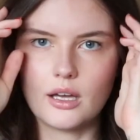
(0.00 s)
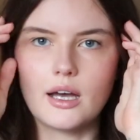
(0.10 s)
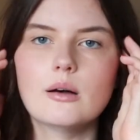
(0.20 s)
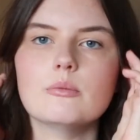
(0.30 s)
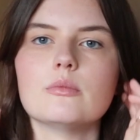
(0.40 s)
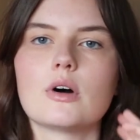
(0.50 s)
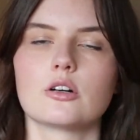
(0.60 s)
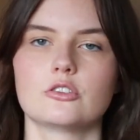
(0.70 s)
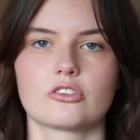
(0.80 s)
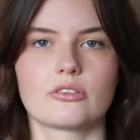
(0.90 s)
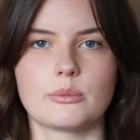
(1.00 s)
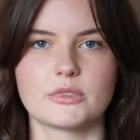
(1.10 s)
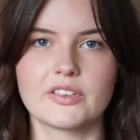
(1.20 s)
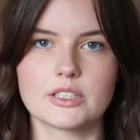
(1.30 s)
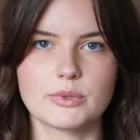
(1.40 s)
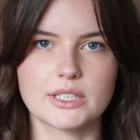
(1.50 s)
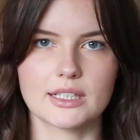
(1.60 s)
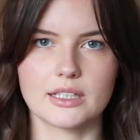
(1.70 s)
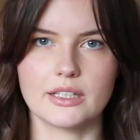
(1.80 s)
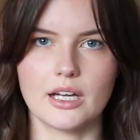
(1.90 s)
100 grams of this
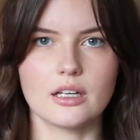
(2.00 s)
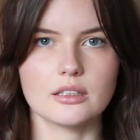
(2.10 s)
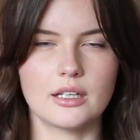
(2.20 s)
particular yarn,